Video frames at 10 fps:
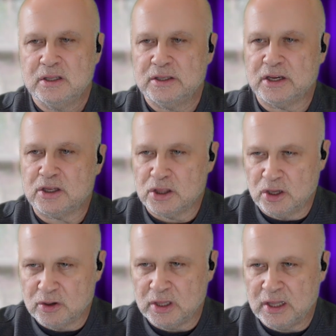They could
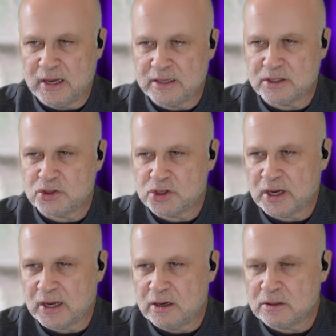localize the
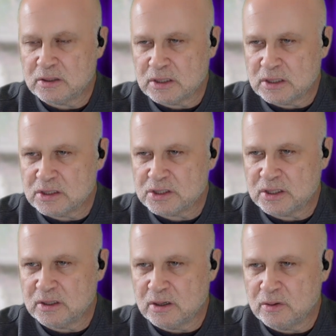checkout,
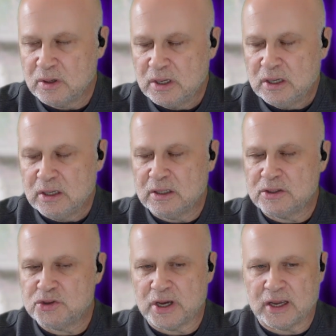
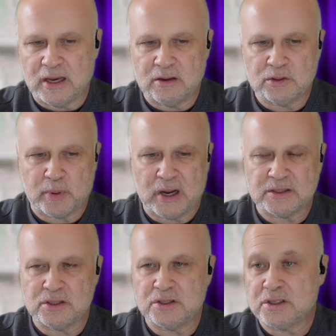checkout
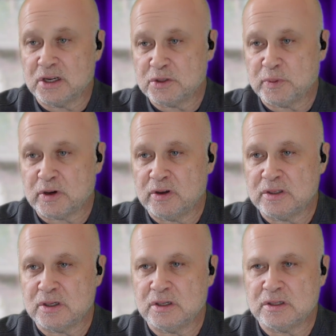processes and
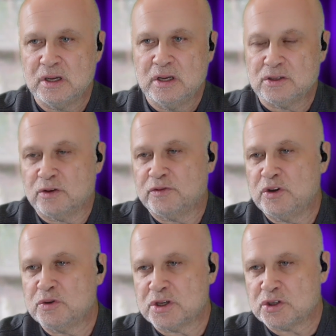experiences. So if you're
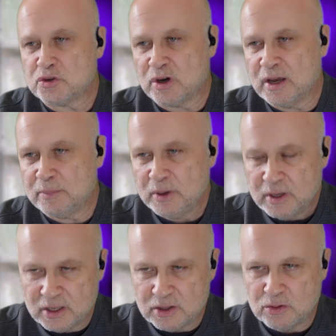using Stripe
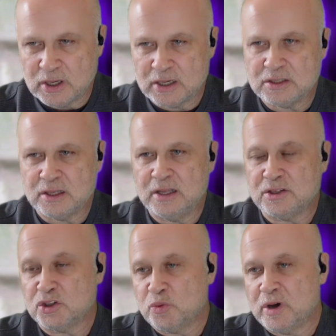in the United States,
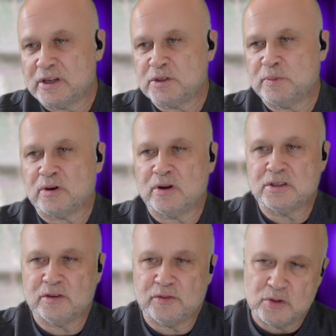it's one
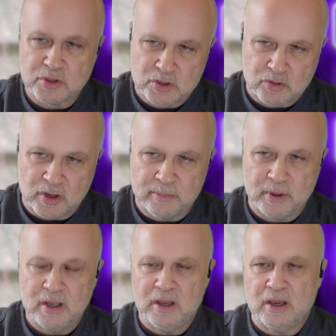experience. If you're using Stripe
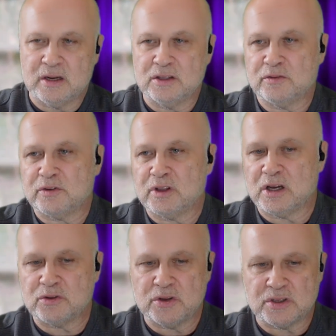in a different
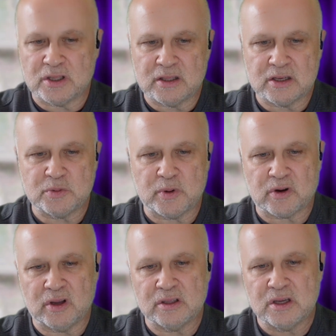country, it's another
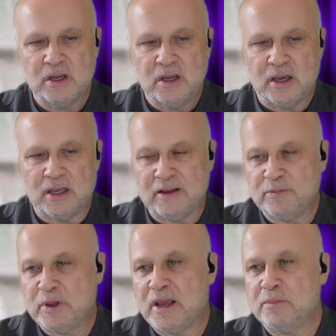experience. And they've
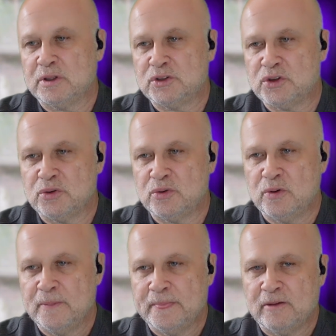been able
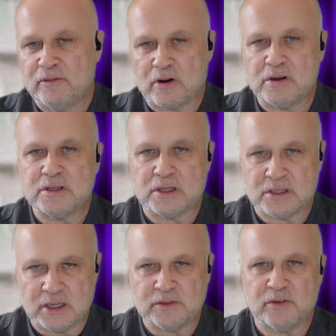to very
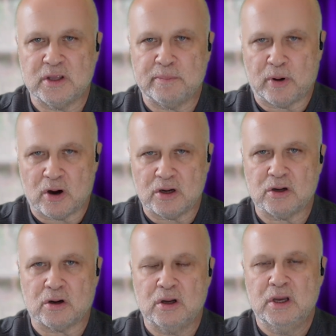successfully
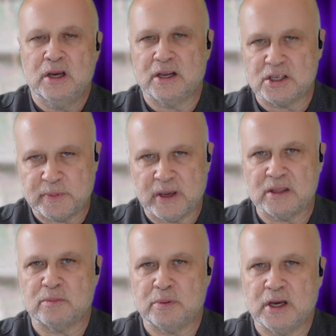partner and expand
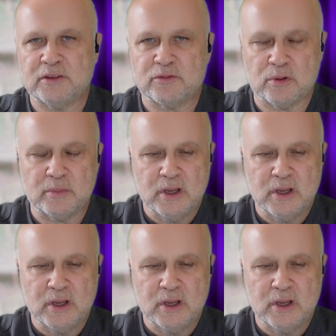their platform